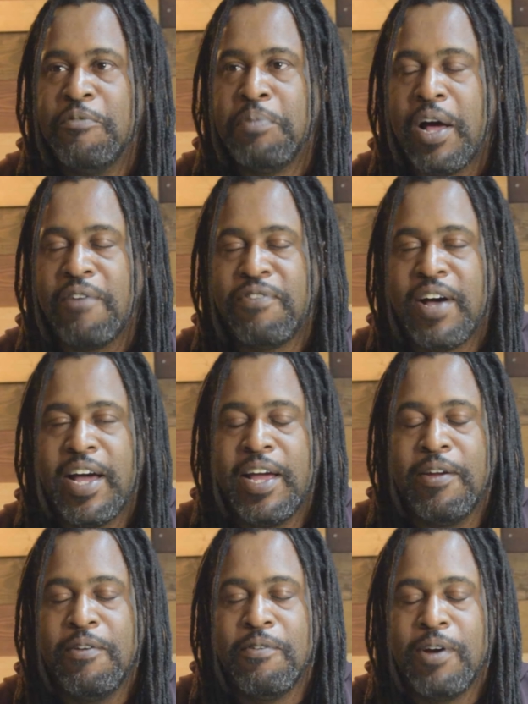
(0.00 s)
if
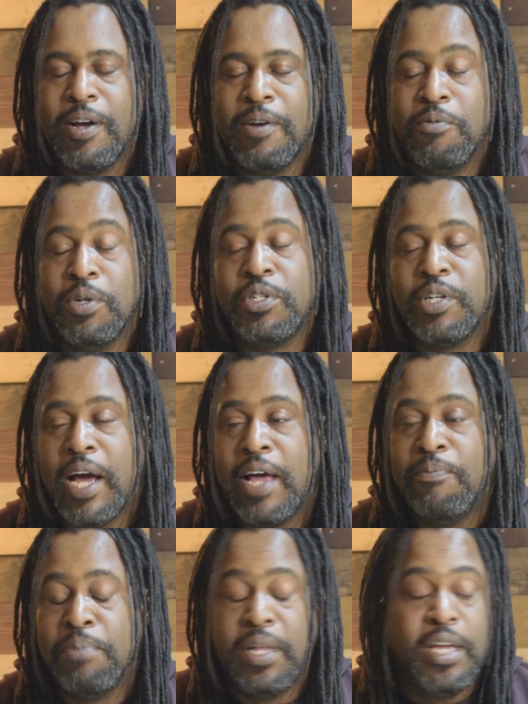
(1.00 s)
BlockFi, uh, which
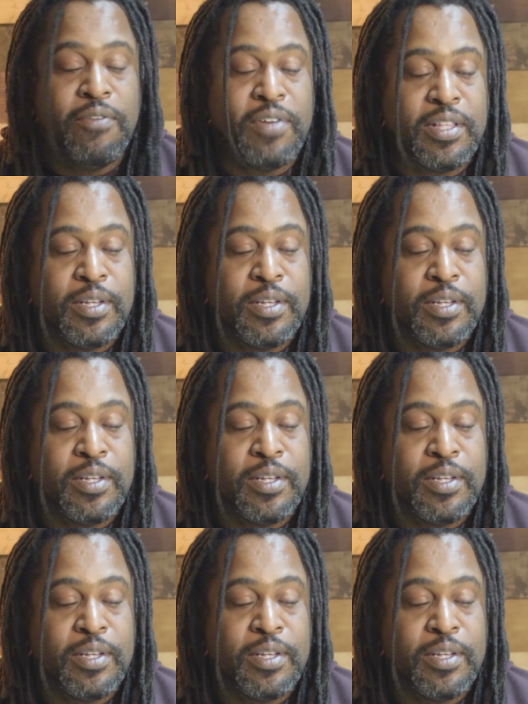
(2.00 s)
I believe